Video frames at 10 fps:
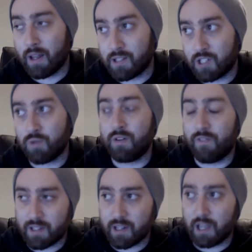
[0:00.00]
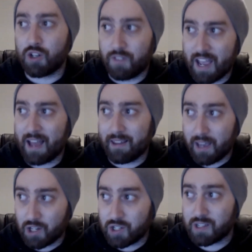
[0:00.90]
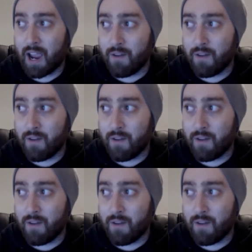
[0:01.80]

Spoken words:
related to an investigation of the allegations